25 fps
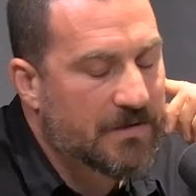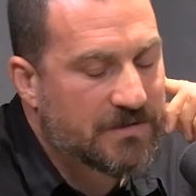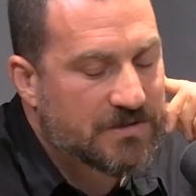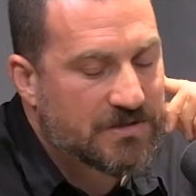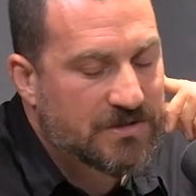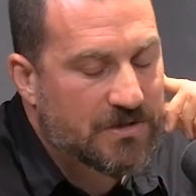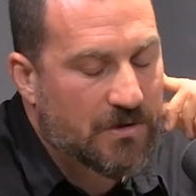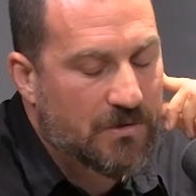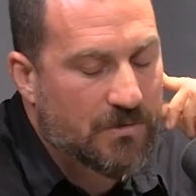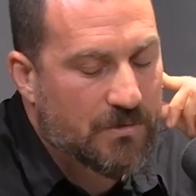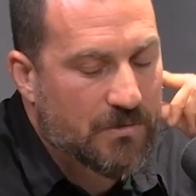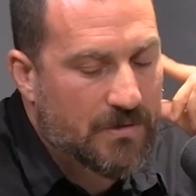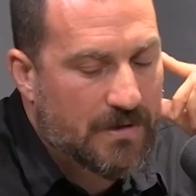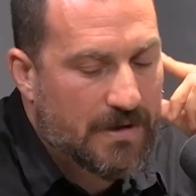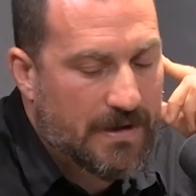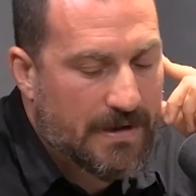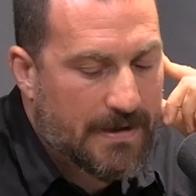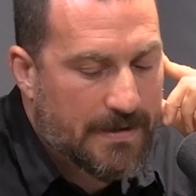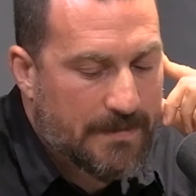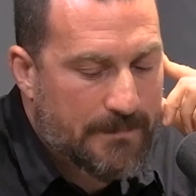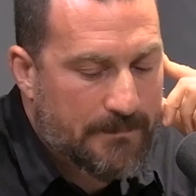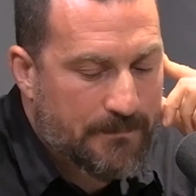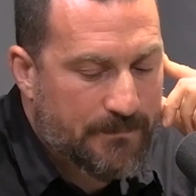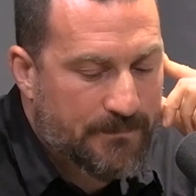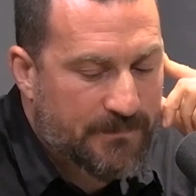So,
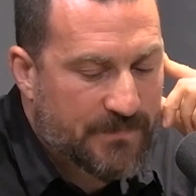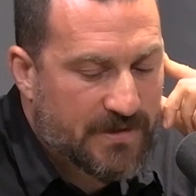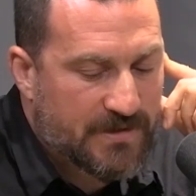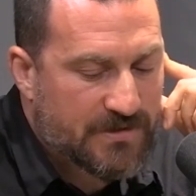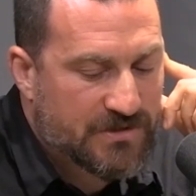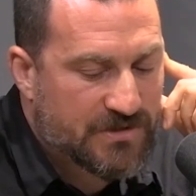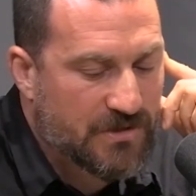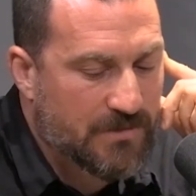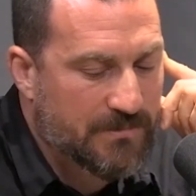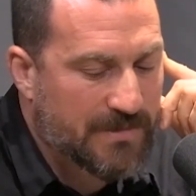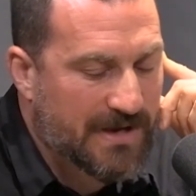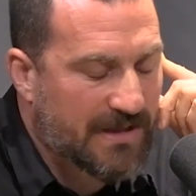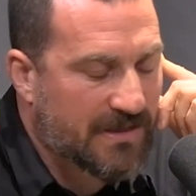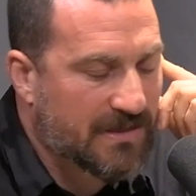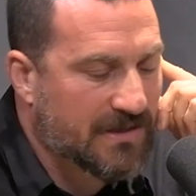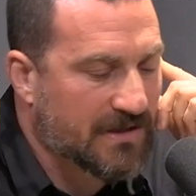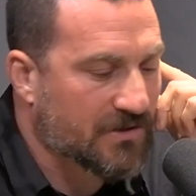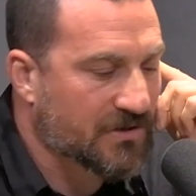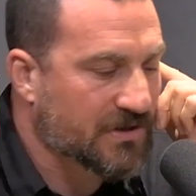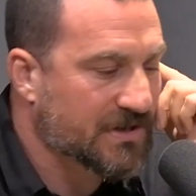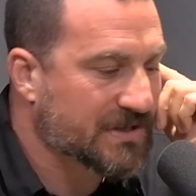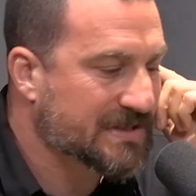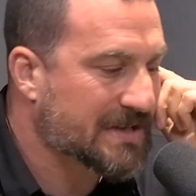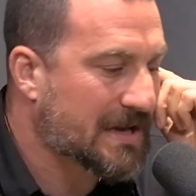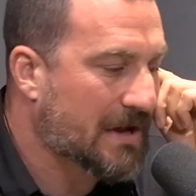so many
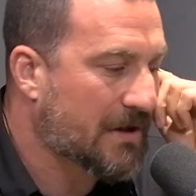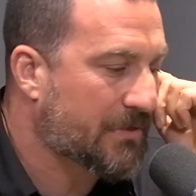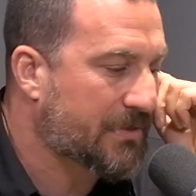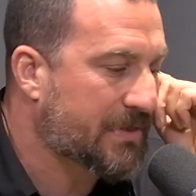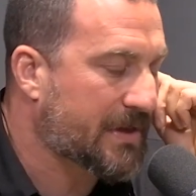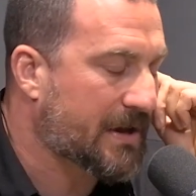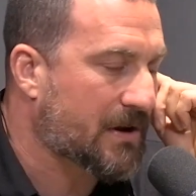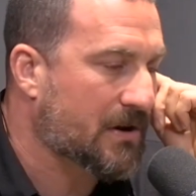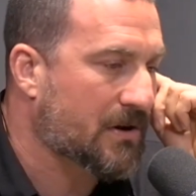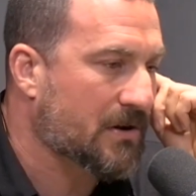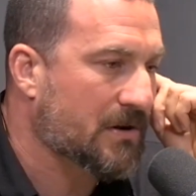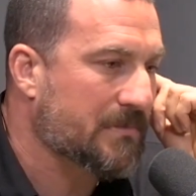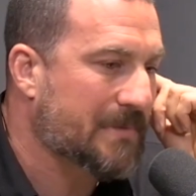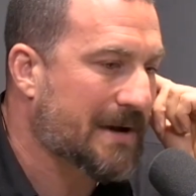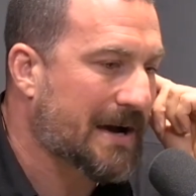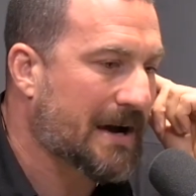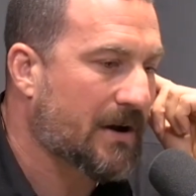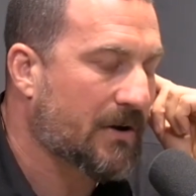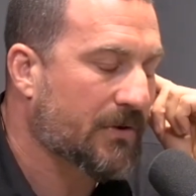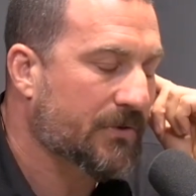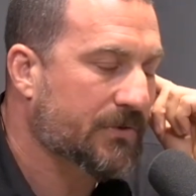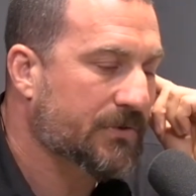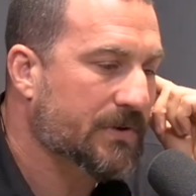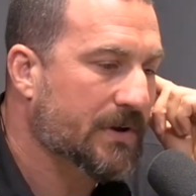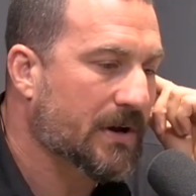theories out there
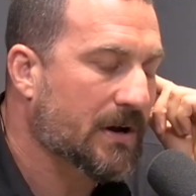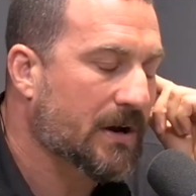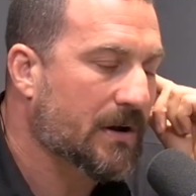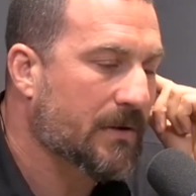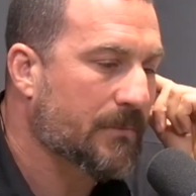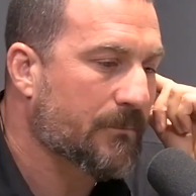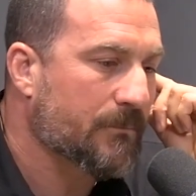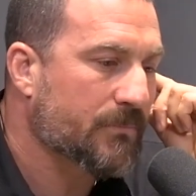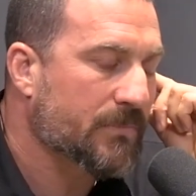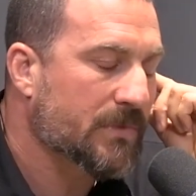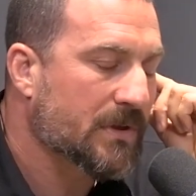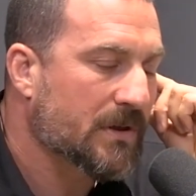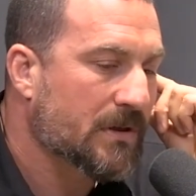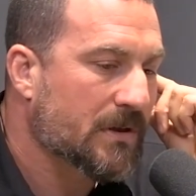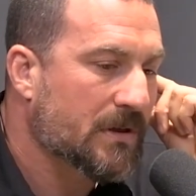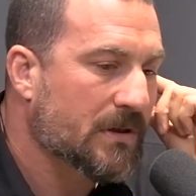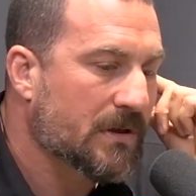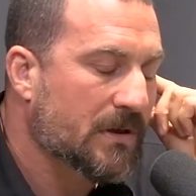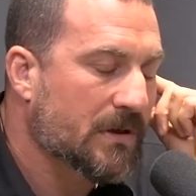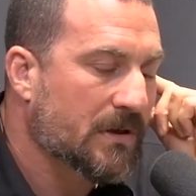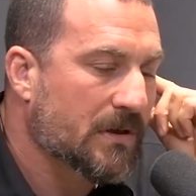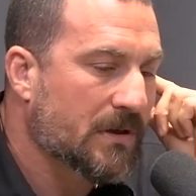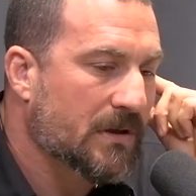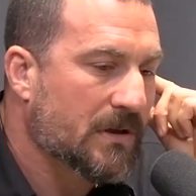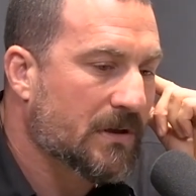about
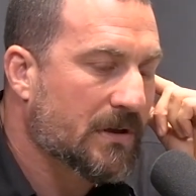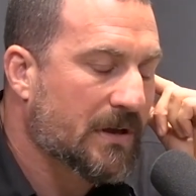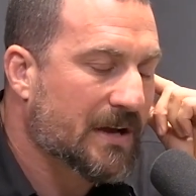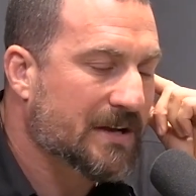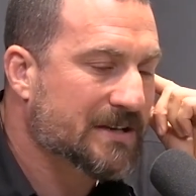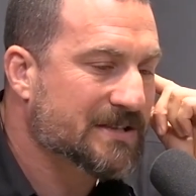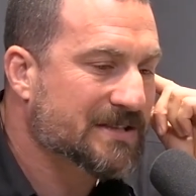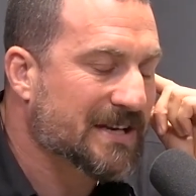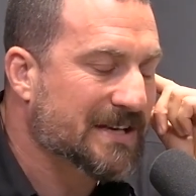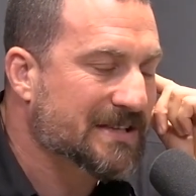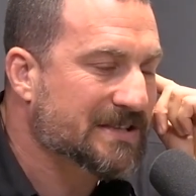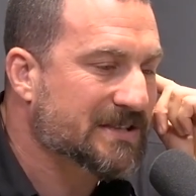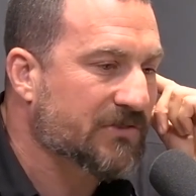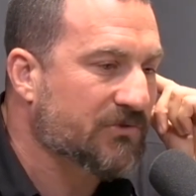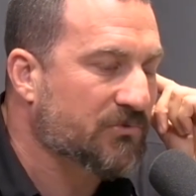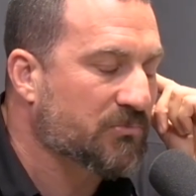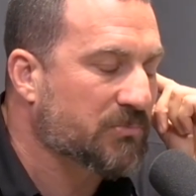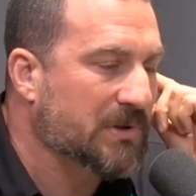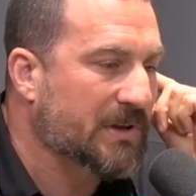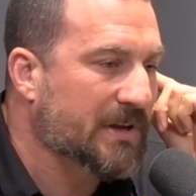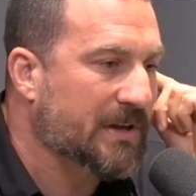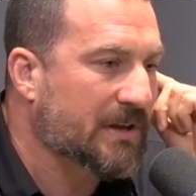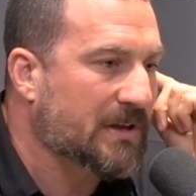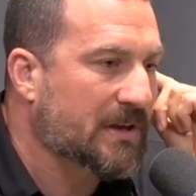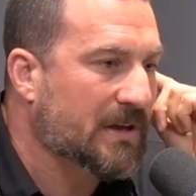excessive
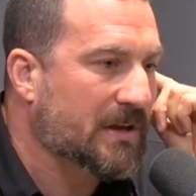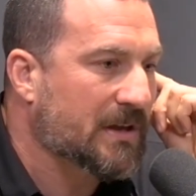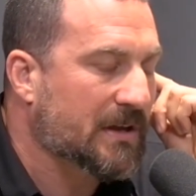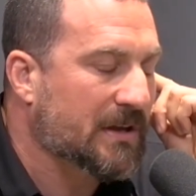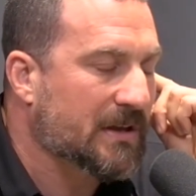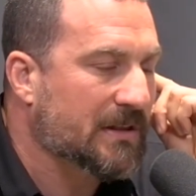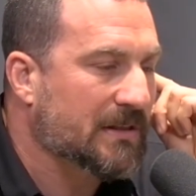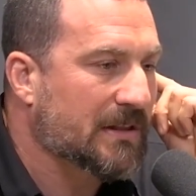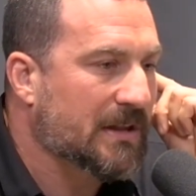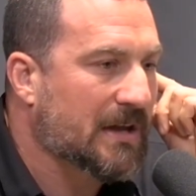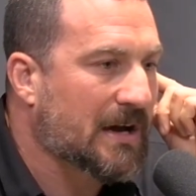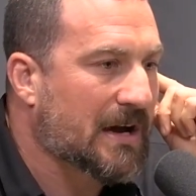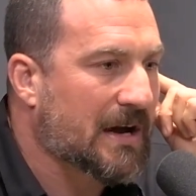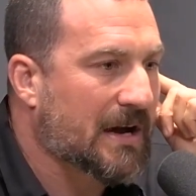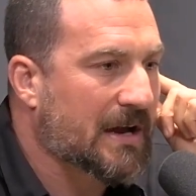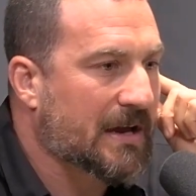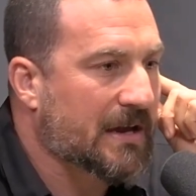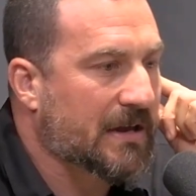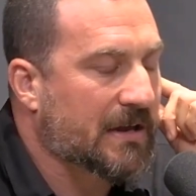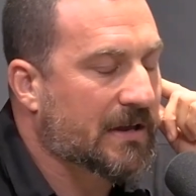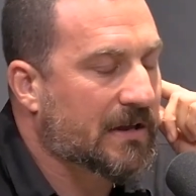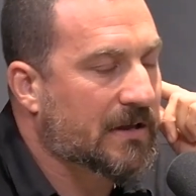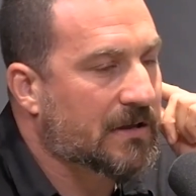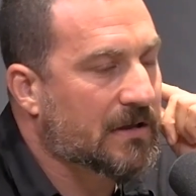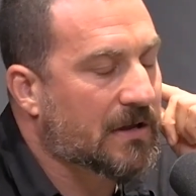blinking and
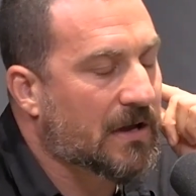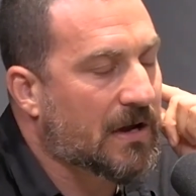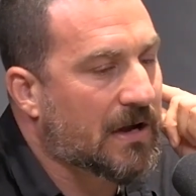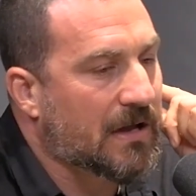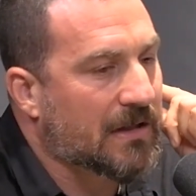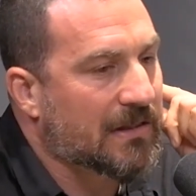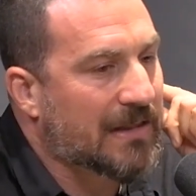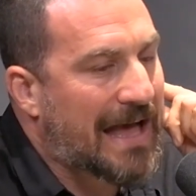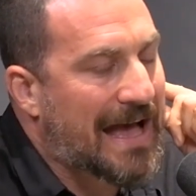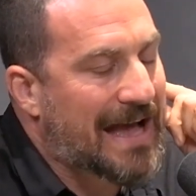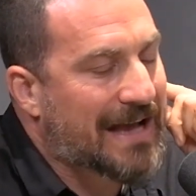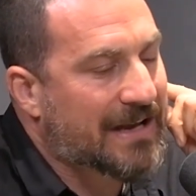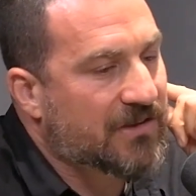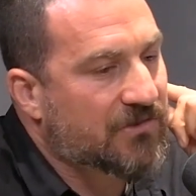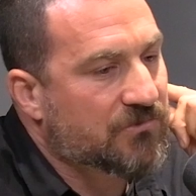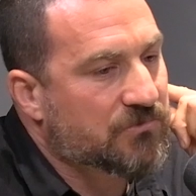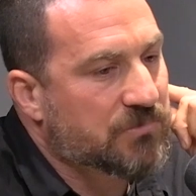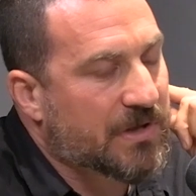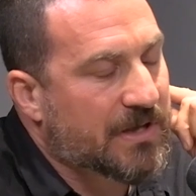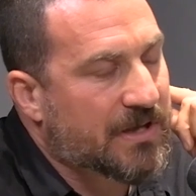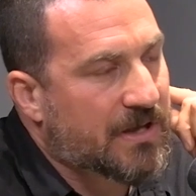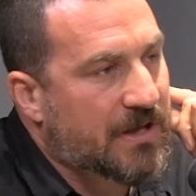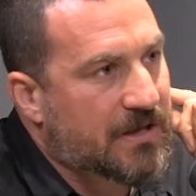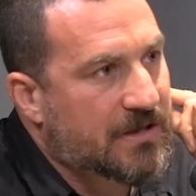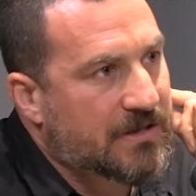lying, lack of
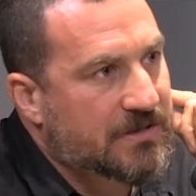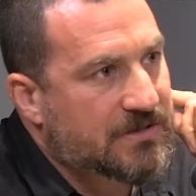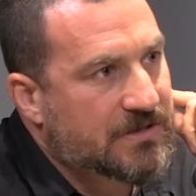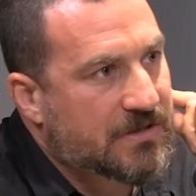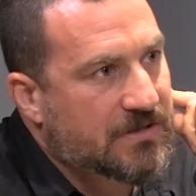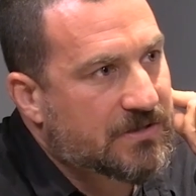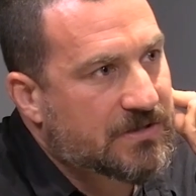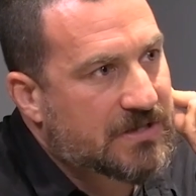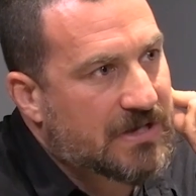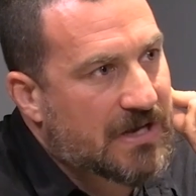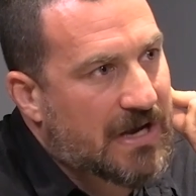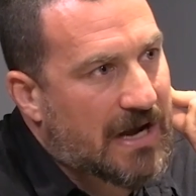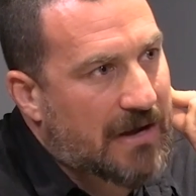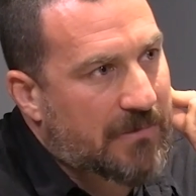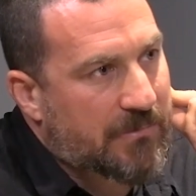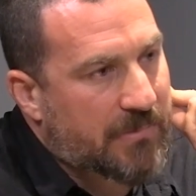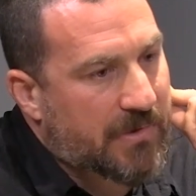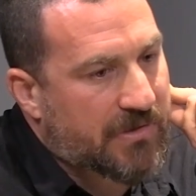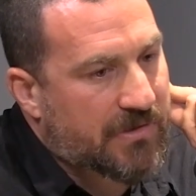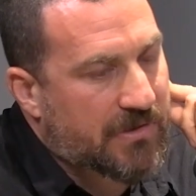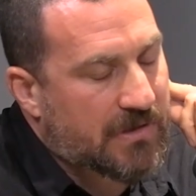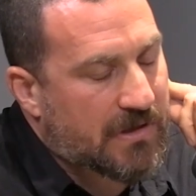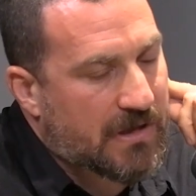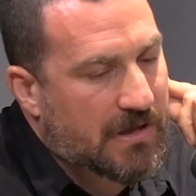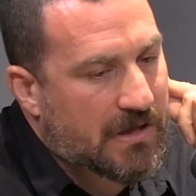blinking and
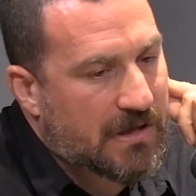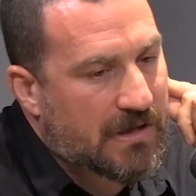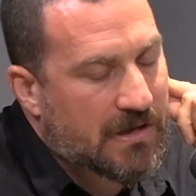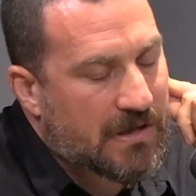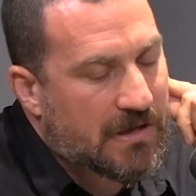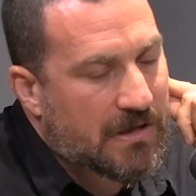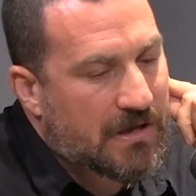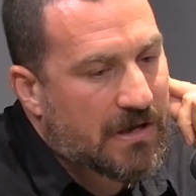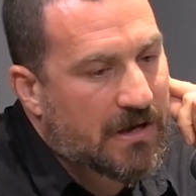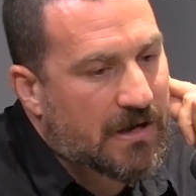sociopathy.